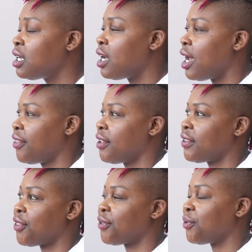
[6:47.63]
I think
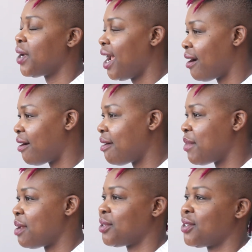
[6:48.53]
that through hair, I'm
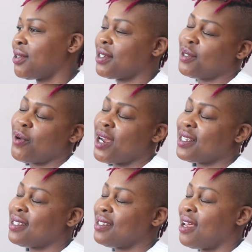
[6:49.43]
able to
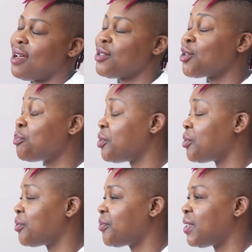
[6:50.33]
express so
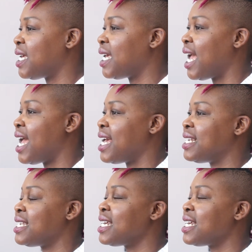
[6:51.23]
beautifully, and